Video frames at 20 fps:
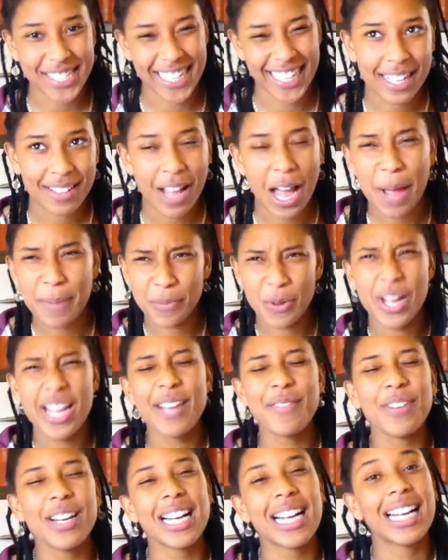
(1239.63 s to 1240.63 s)
I'm not
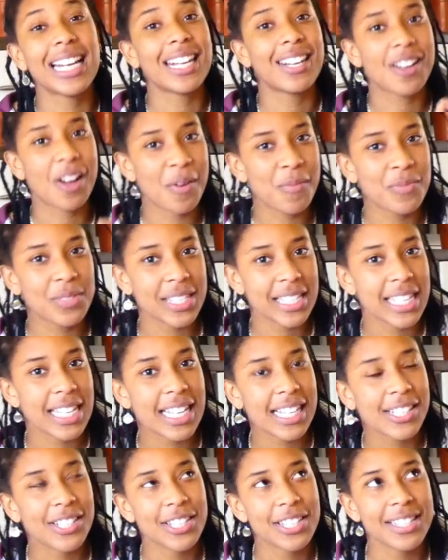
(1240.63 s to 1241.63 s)
even clumsy,
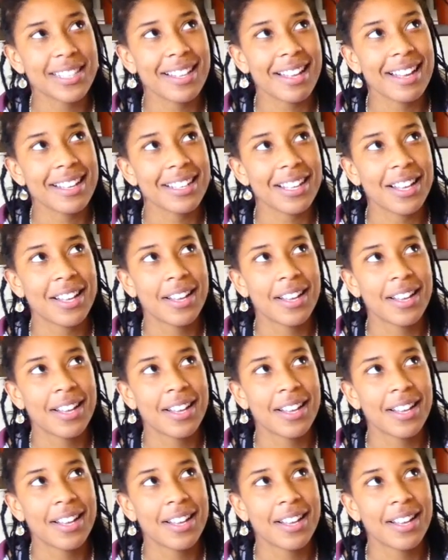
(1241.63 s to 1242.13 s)
it's just like